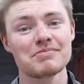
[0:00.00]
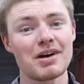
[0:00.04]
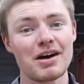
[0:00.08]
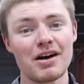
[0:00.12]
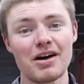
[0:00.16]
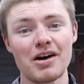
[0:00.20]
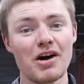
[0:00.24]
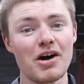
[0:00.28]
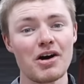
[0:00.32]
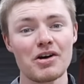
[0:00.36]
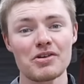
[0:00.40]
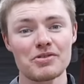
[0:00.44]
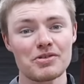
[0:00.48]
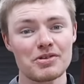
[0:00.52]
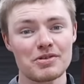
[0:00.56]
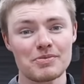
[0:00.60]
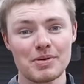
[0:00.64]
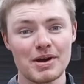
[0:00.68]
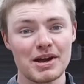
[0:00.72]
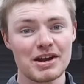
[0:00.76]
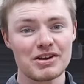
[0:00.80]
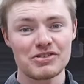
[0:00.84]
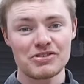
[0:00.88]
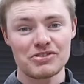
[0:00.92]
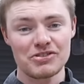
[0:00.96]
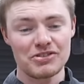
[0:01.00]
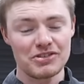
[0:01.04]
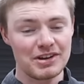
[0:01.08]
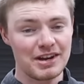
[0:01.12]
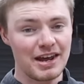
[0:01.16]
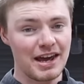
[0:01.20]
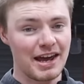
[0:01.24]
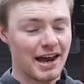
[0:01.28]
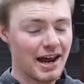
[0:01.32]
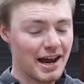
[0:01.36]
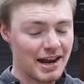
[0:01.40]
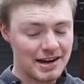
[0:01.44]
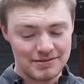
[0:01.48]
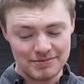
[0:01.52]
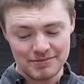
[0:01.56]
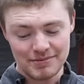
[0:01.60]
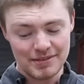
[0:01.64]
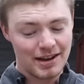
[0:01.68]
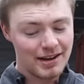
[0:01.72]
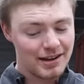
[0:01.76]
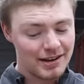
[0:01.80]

100 pages a day.